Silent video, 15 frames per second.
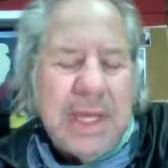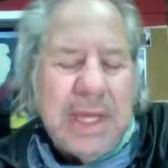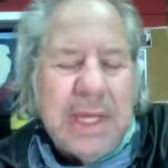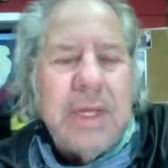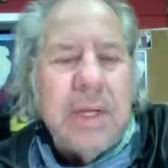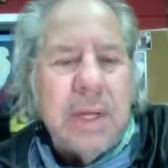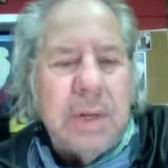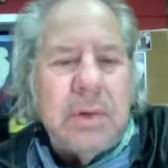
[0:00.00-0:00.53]

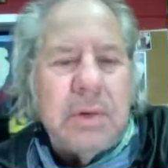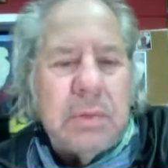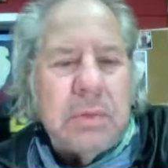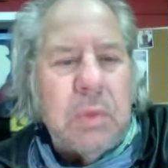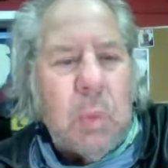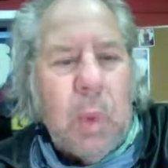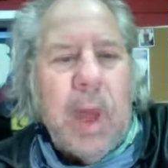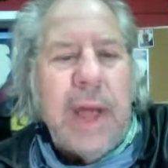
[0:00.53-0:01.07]
No,
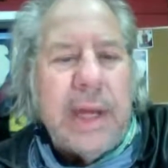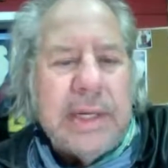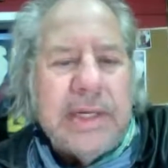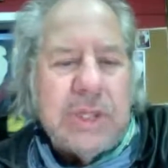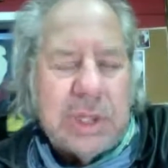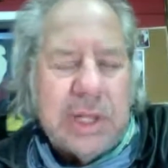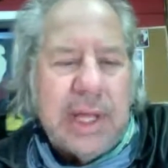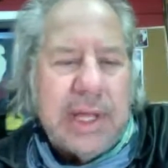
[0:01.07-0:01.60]
why
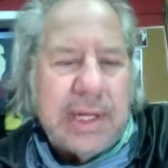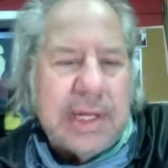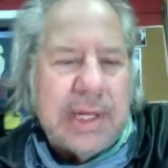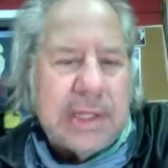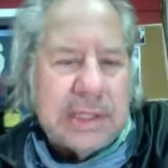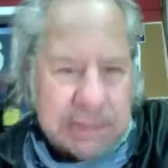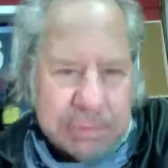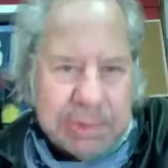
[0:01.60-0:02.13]
did you like it?
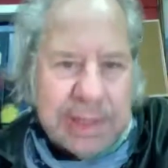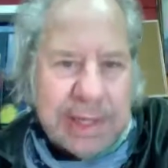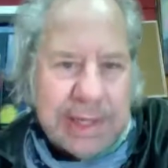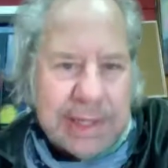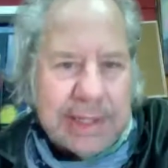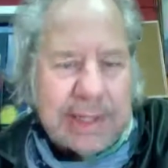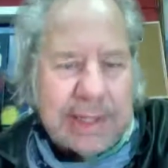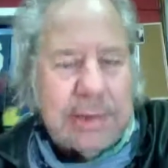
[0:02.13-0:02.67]

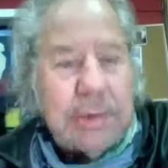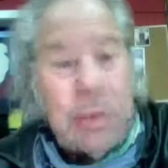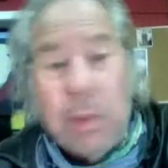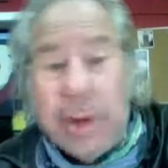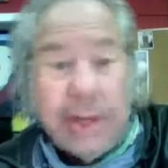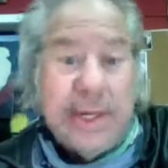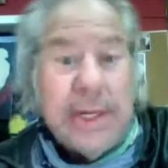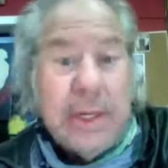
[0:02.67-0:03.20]
Explain it, or
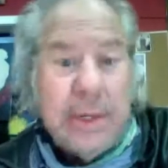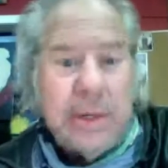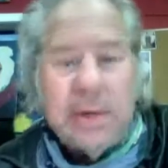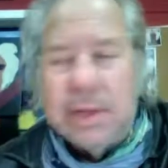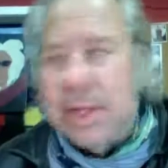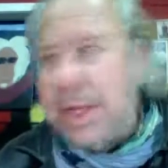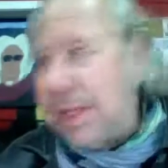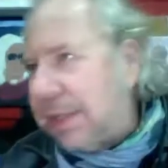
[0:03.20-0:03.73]
why didn't
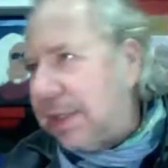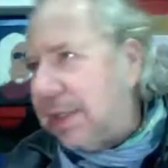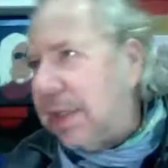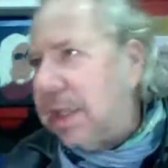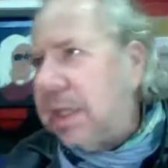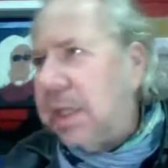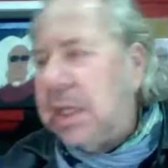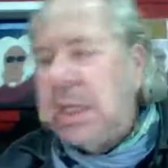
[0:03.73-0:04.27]
you like it?
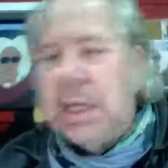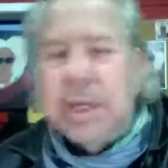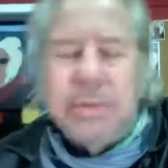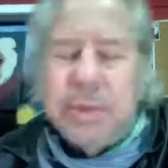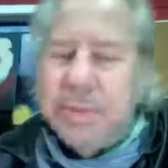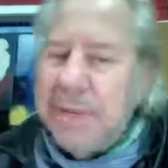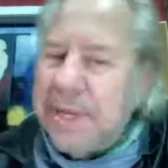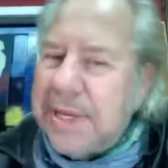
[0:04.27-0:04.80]

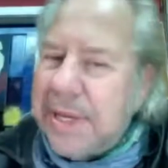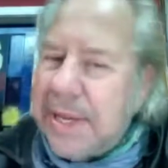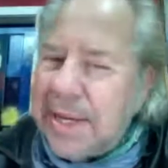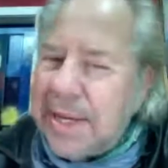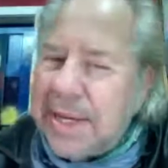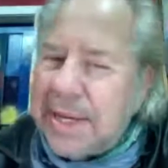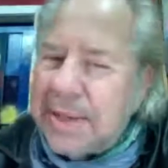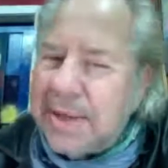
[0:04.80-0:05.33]
But be
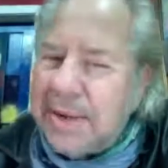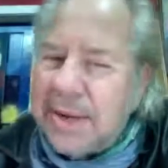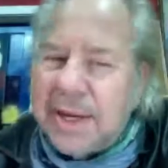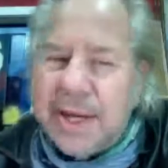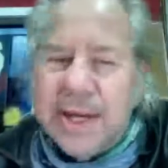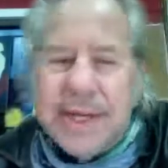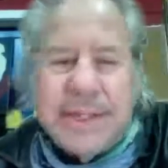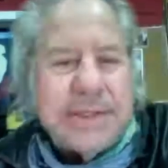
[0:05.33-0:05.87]
kind out there,
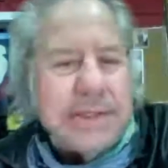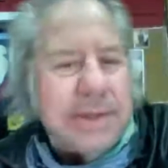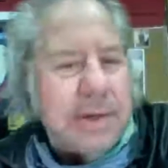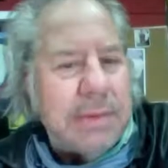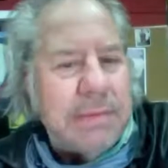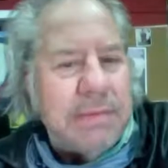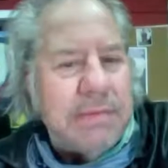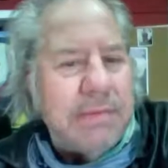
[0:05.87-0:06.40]
guys.
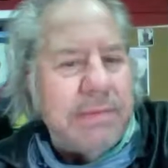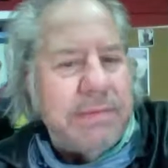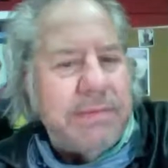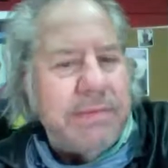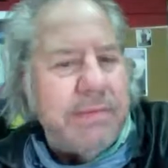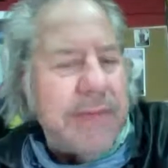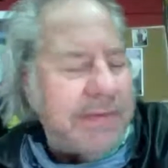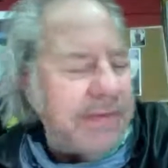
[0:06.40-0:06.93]
Don't
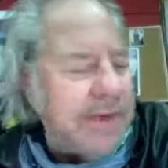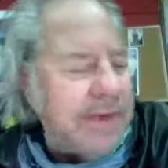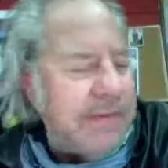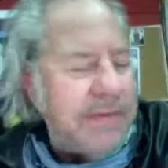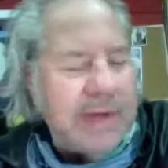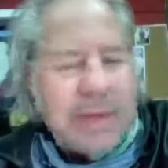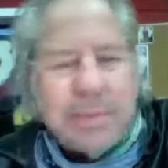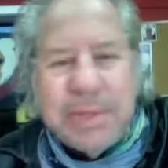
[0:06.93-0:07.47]
make fun
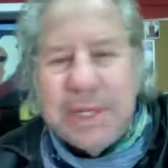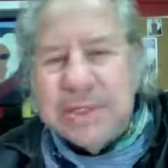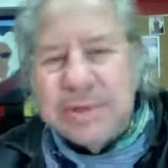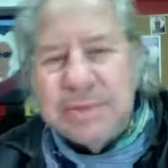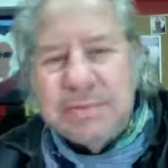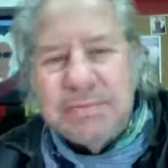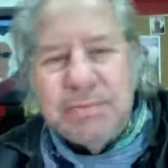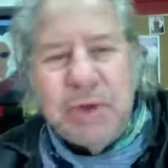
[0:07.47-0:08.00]
of
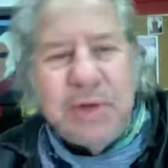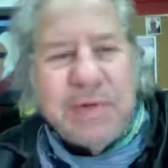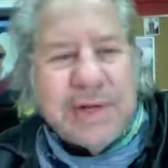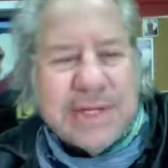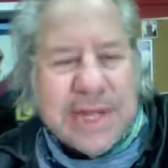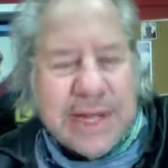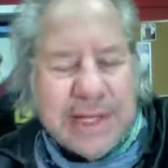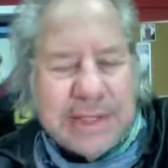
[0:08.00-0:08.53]
anybody's movie
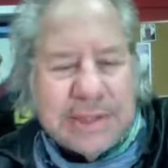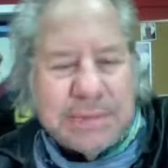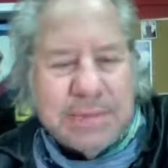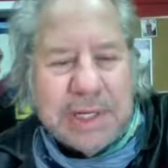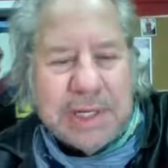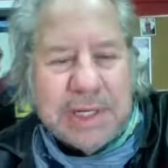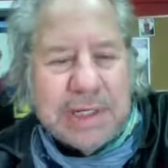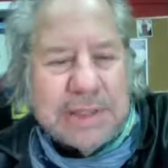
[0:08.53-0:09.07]
taste,
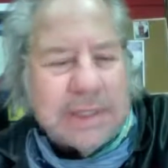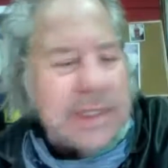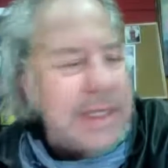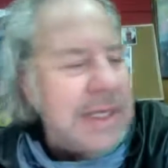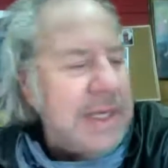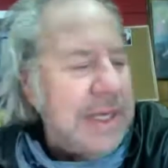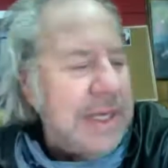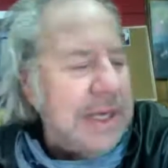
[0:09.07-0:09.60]
because
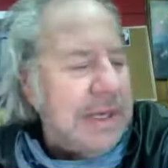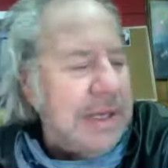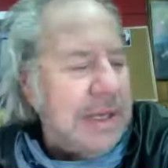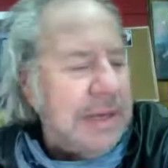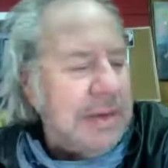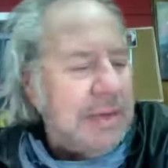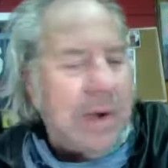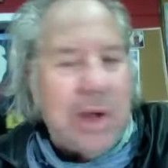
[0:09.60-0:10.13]

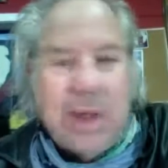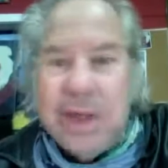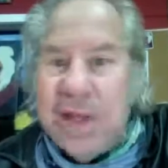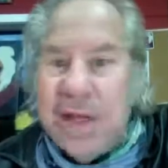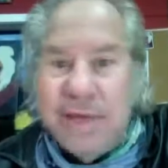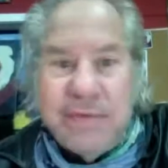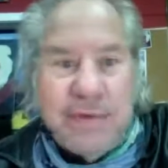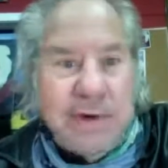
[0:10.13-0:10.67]
we all
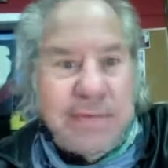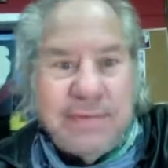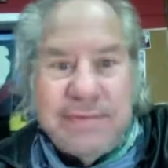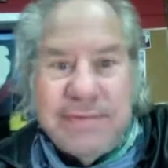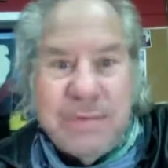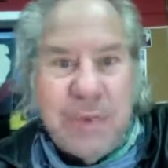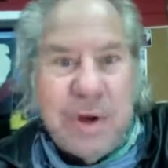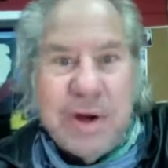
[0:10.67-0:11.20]
have our
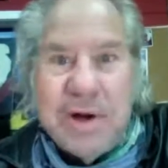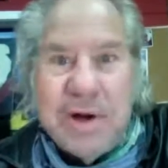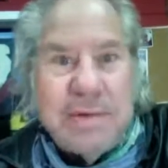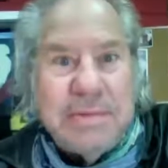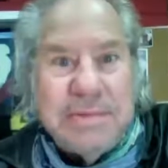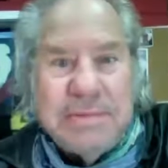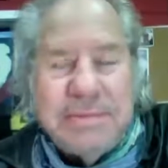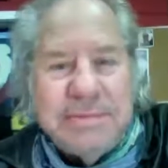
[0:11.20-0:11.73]

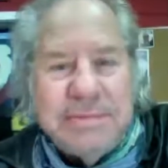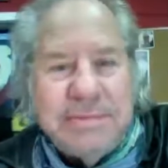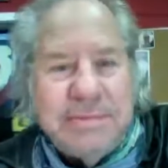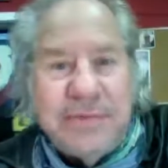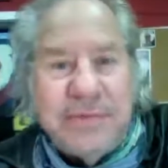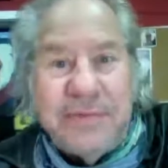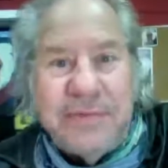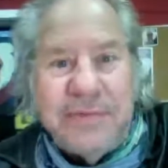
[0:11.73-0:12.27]
weird
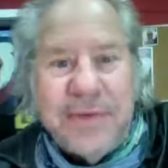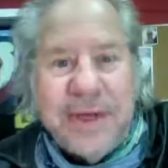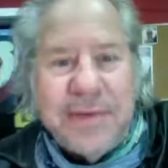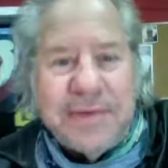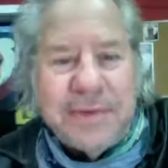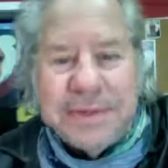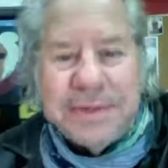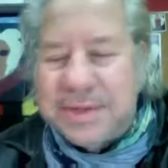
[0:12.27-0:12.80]

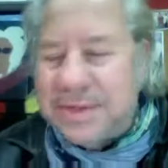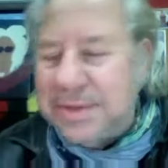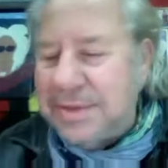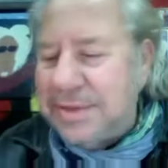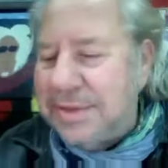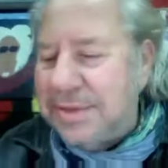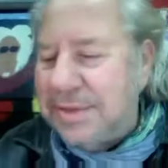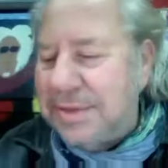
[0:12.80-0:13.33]
favorites.
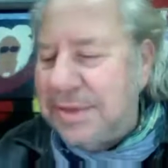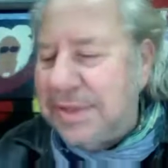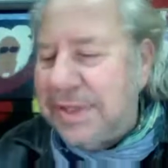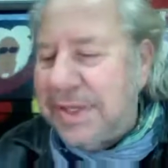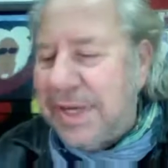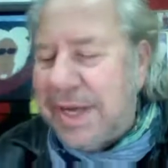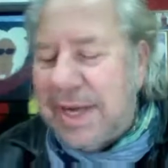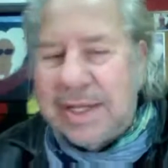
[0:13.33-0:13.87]

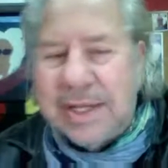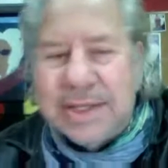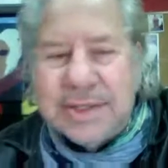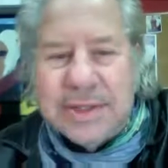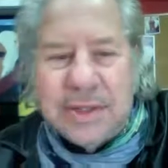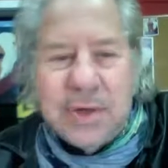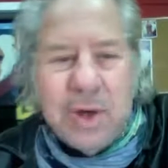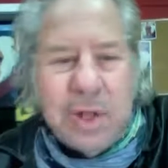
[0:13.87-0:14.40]
I like
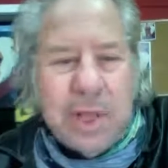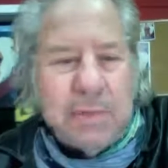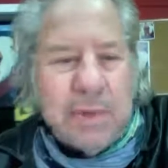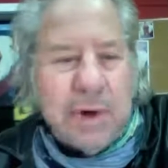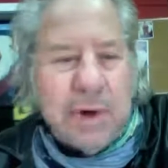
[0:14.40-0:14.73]
to call them